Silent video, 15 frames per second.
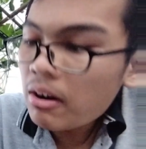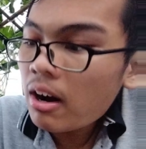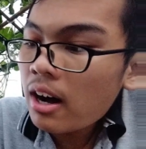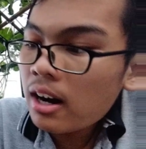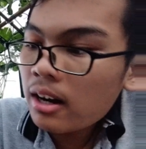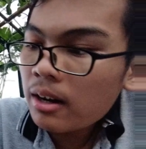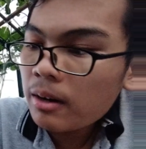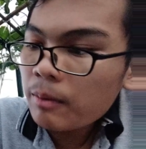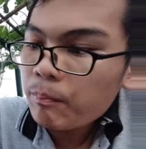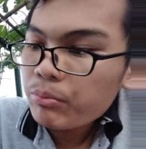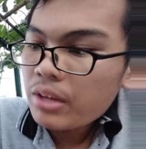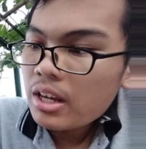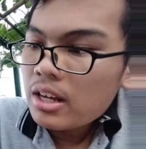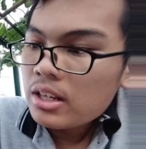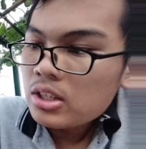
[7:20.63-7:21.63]
are
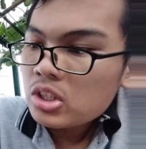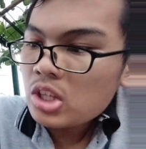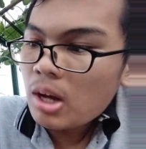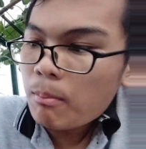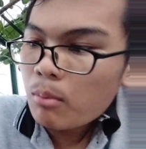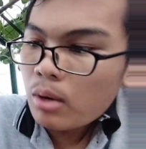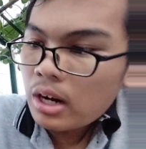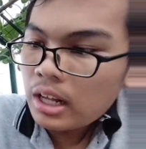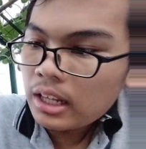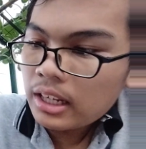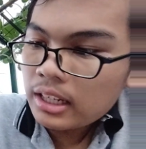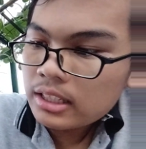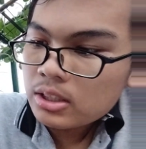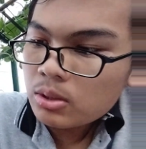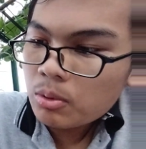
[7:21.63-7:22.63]
some
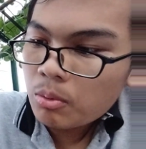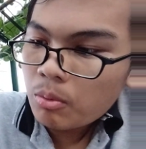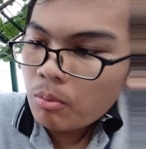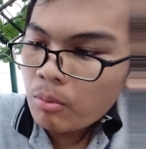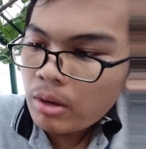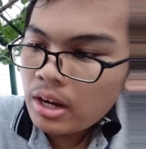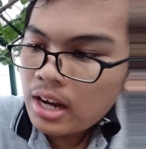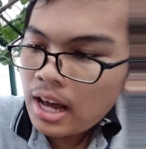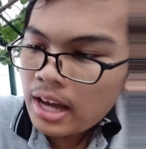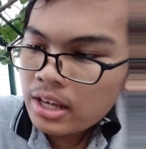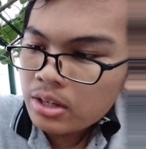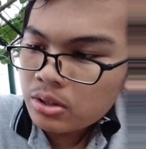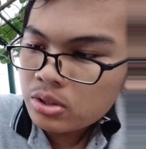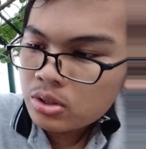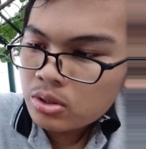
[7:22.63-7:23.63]
relics when I
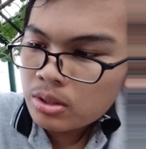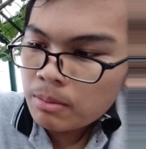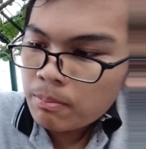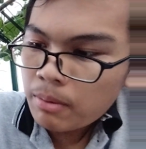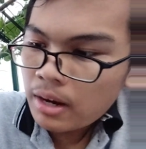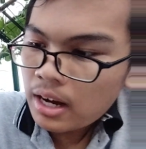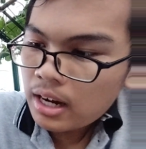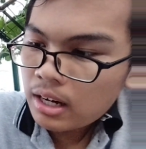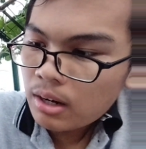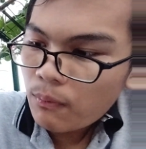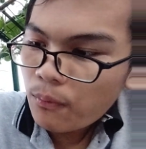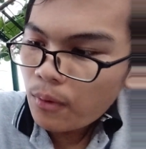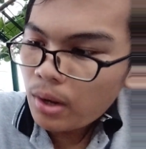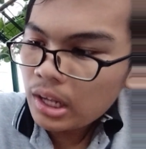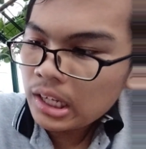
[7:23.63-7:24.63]
used to debug:
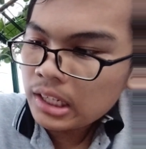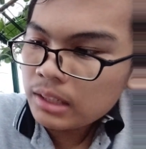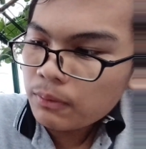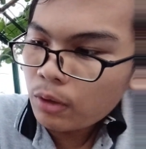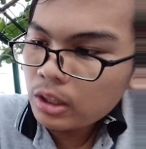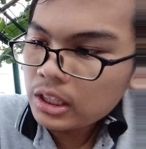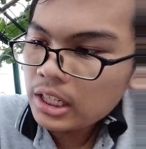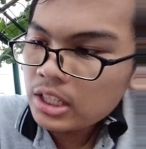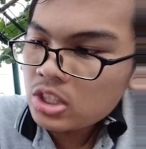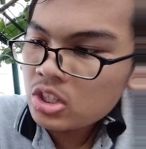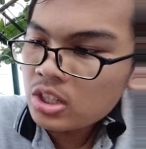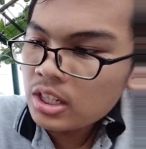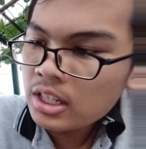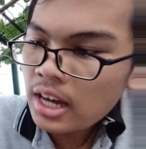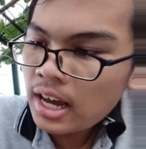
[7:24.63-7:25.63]

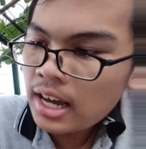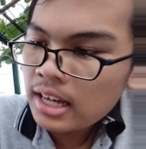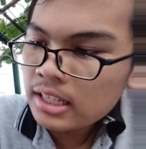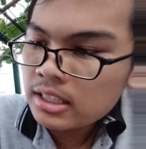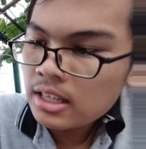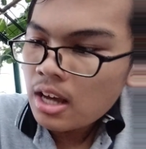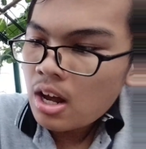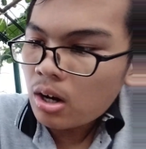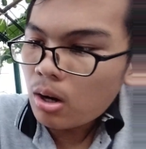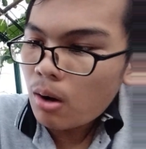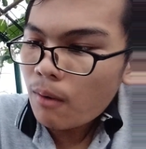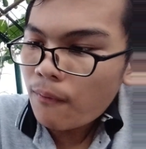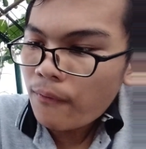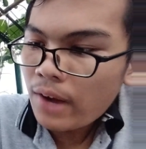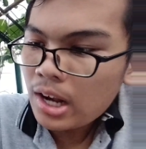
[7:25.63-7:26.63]
voltage TDS,
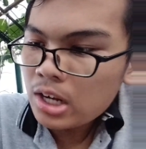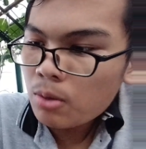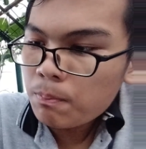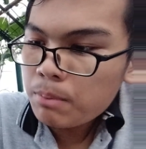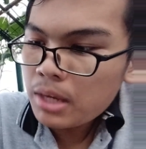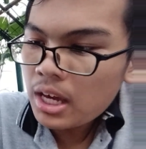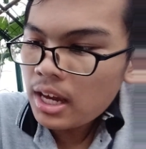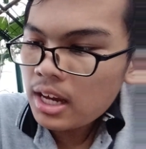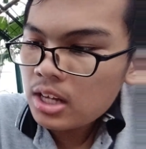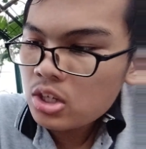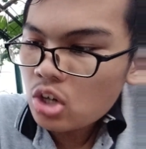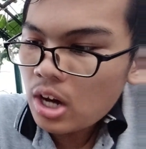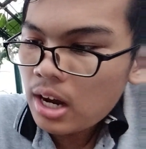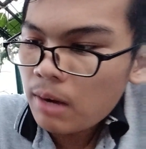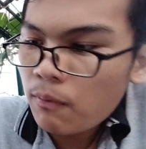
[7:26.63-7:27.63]
raw value
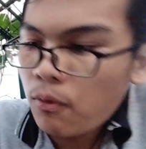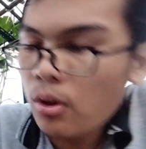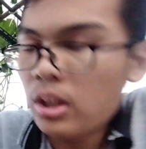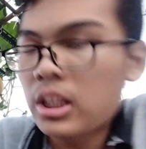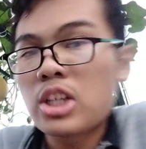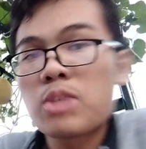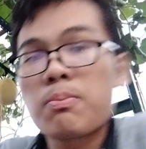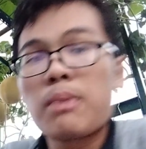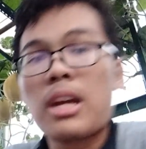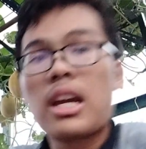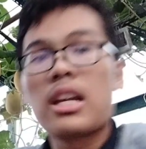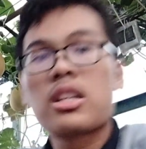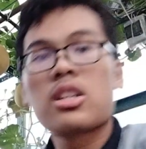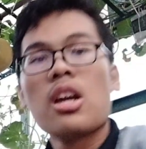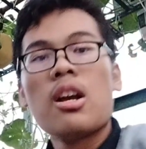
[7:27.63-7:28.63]
pH, and voltage
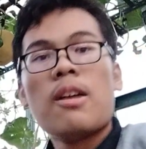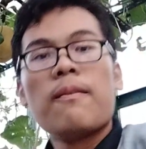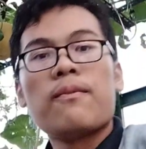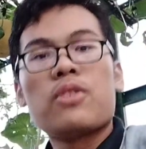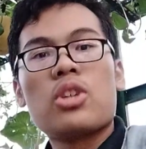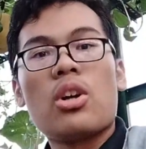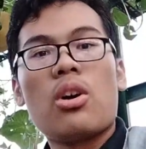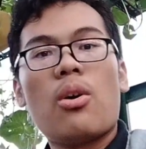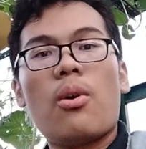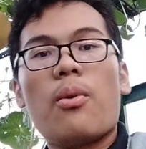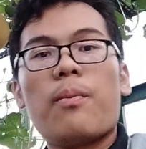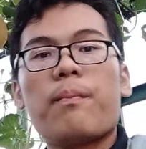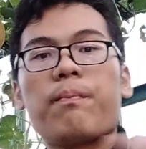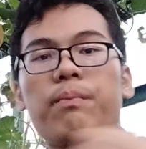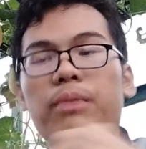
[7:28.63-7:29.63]
pH. So
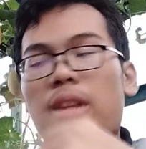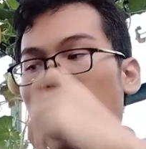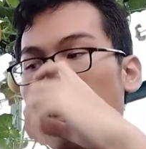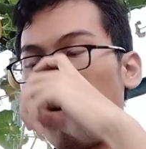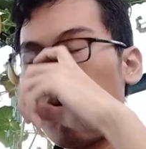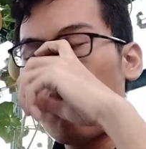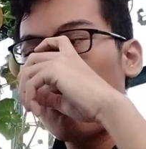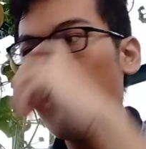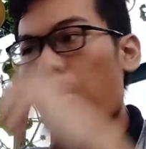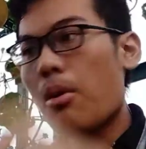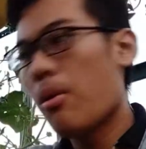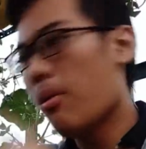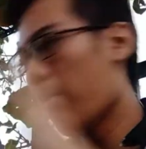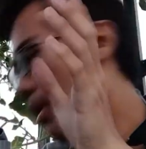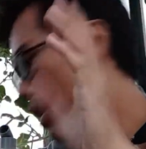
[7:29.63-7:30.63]
now
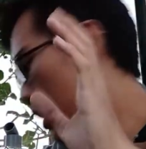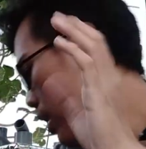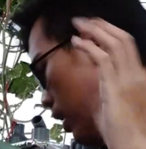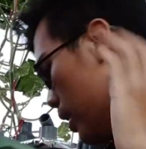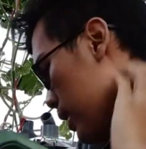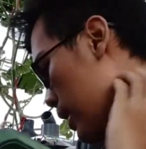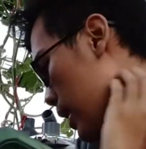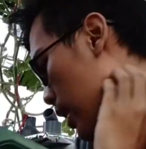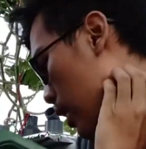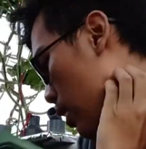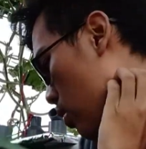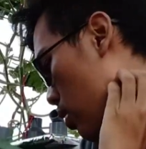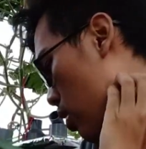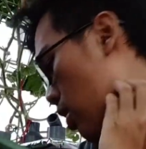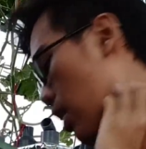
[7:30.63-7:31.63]
we're gonna take a
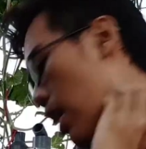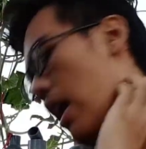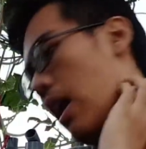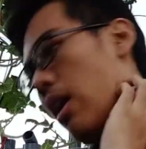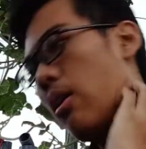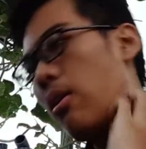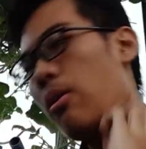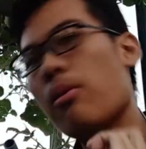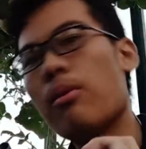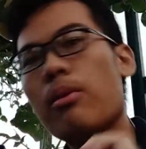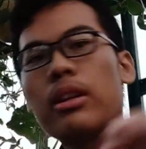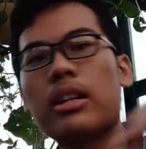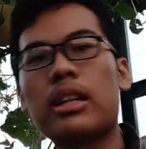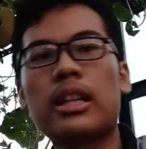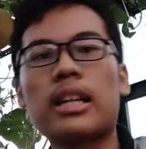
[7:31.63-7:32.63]
look on how
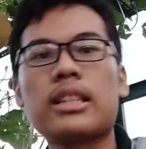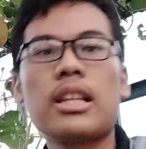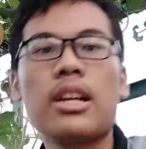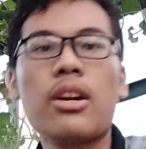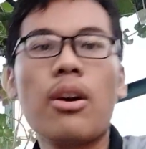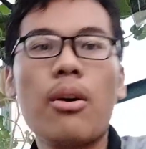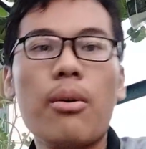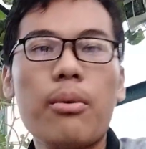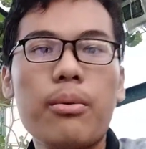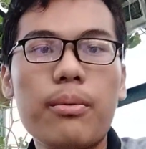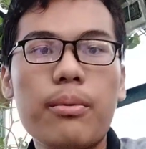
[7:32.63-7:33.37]
the testing goes.